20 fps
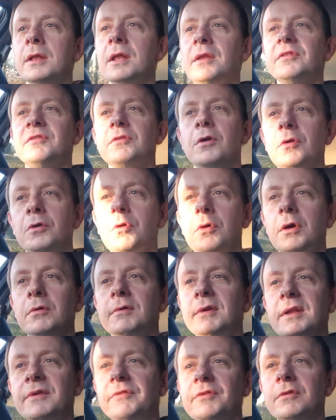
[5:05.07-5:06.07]
It's not quite
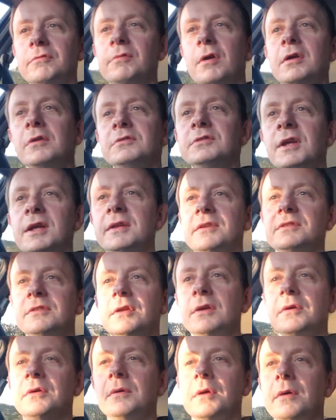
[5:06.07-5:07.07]
ready for the road yet,
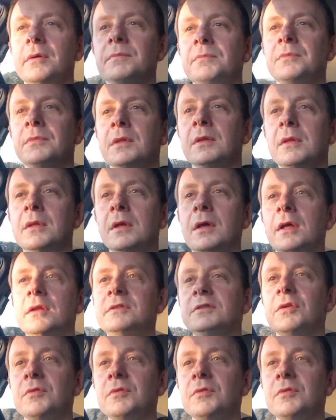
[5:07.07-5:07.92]
so until